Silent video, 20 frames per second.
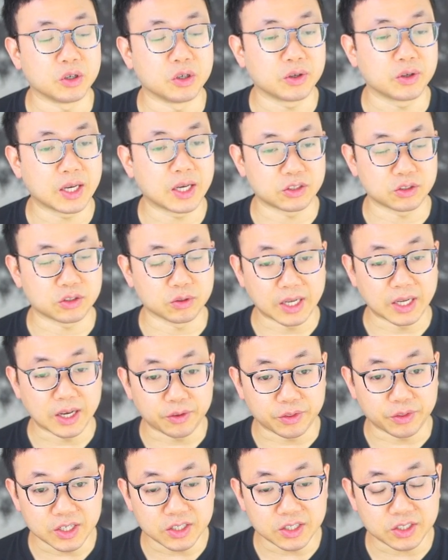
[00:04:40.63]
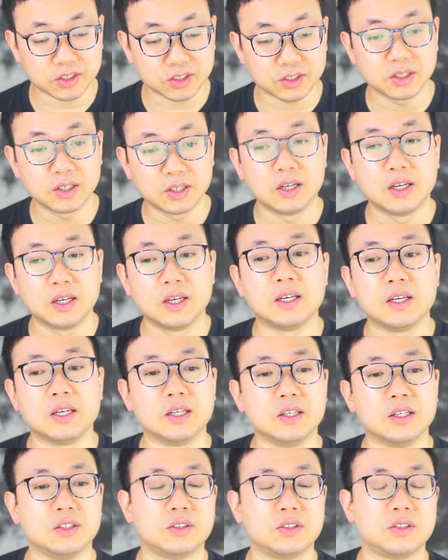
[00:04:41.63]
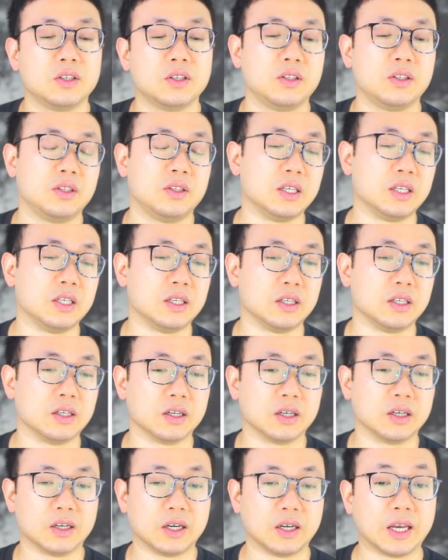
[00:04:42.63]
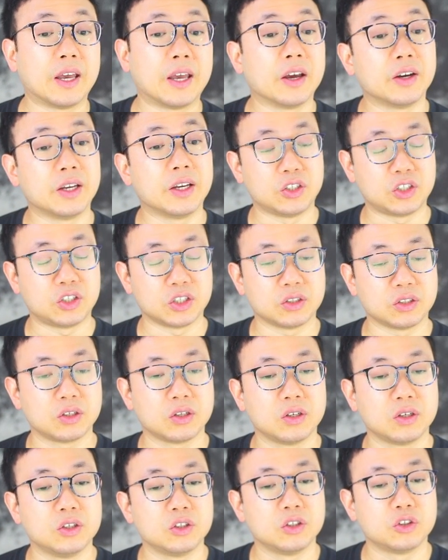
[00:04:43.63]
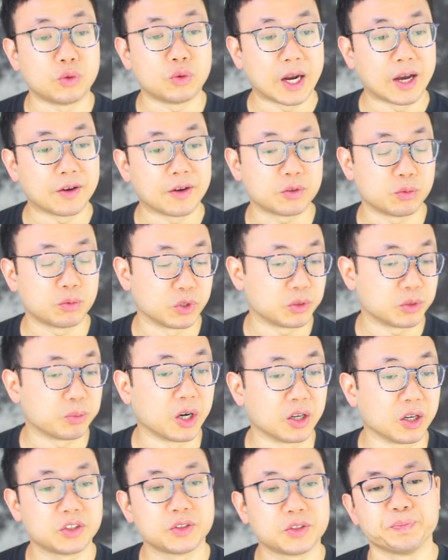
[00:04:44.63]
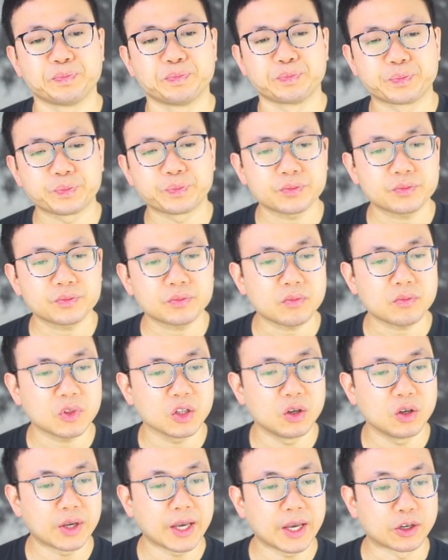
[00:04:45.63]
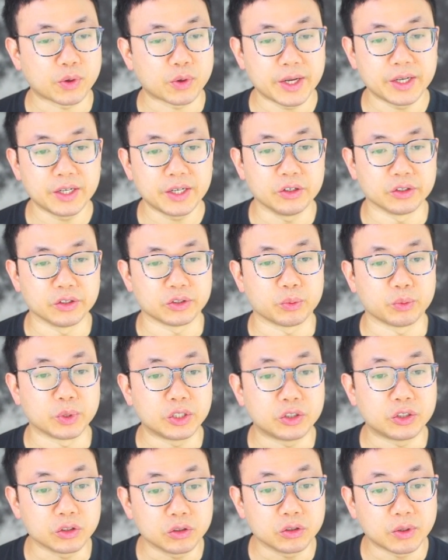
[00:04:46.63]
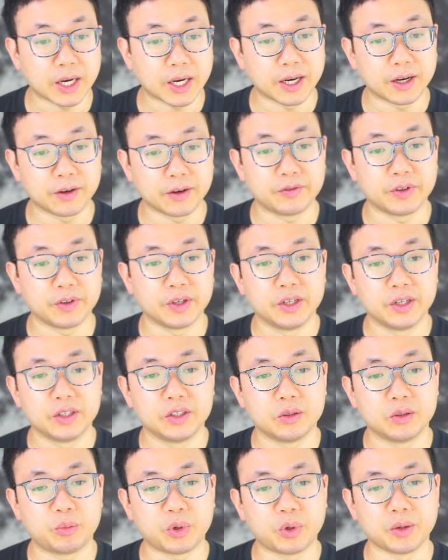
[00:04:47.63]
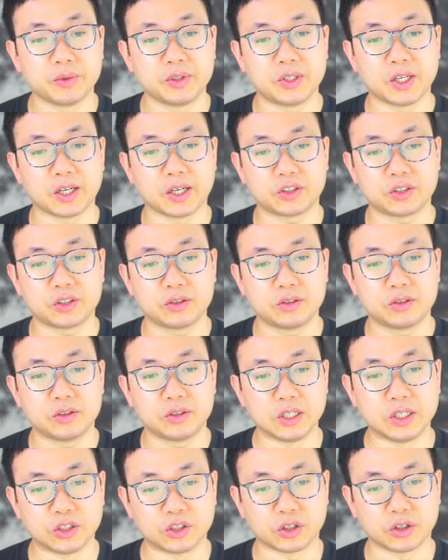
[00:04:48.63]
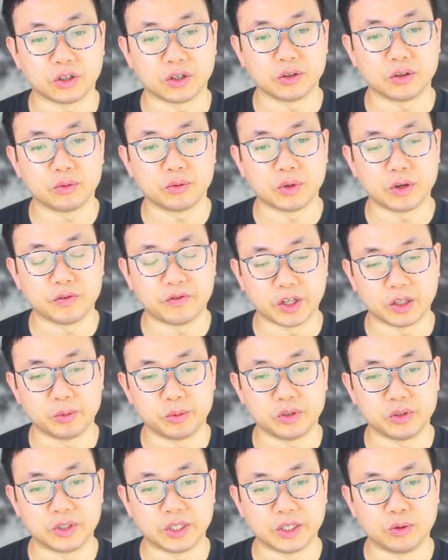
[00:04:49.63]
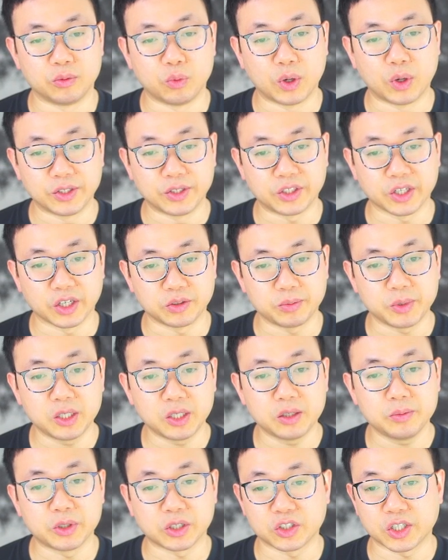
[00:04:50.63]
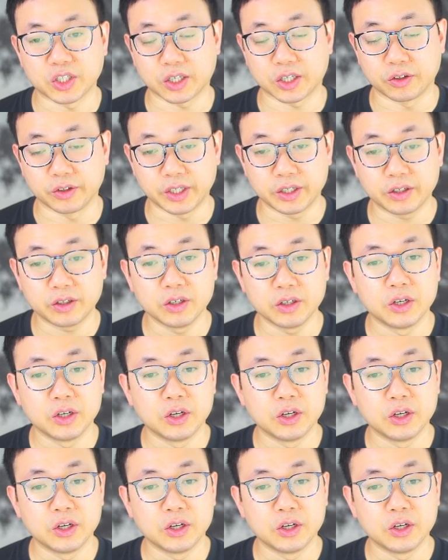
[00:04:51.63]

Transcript: Okay, so now this is the AI agent draft response. Okay, great news. We do have the prompted text t-shirt available in red size medium. You can check it out here.